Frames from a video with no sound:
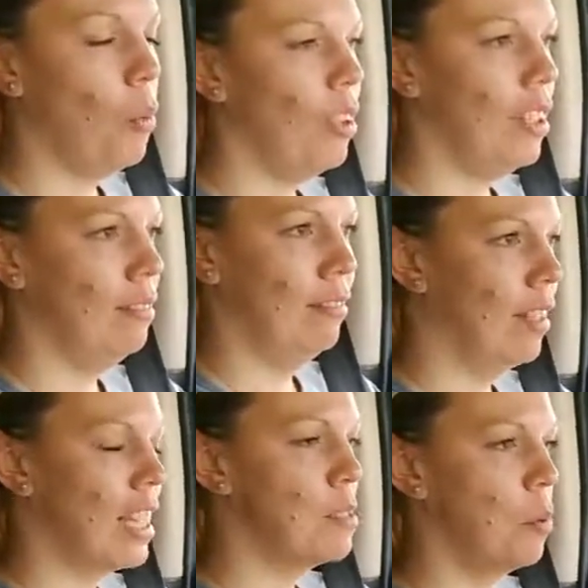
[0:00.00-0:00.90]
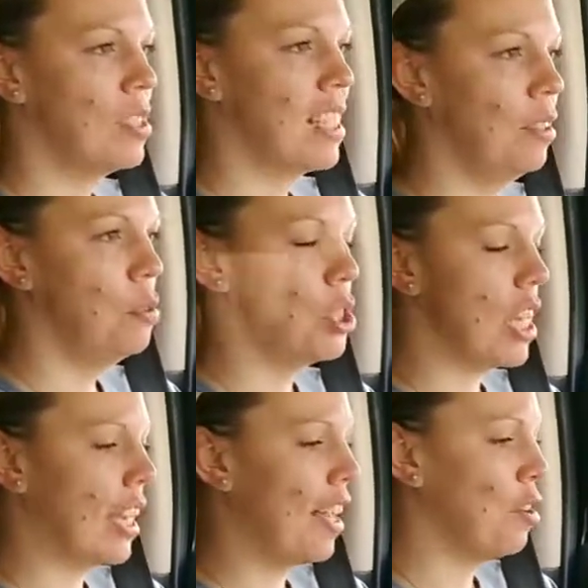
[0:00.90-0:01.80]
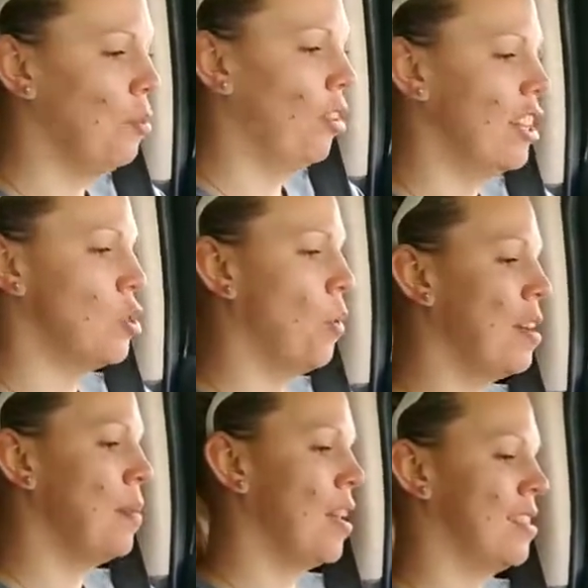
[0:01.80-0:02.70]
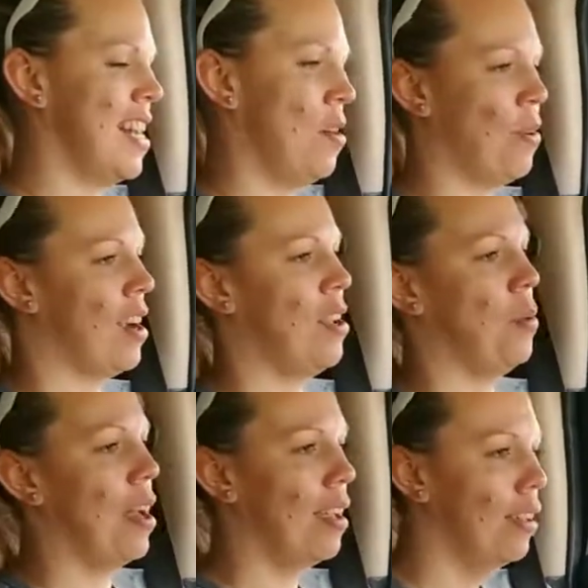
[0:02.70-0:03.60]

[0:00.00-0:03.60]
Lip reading: Well, it's Port St. Lucie. You can't go more than 20 miles an hour anyway.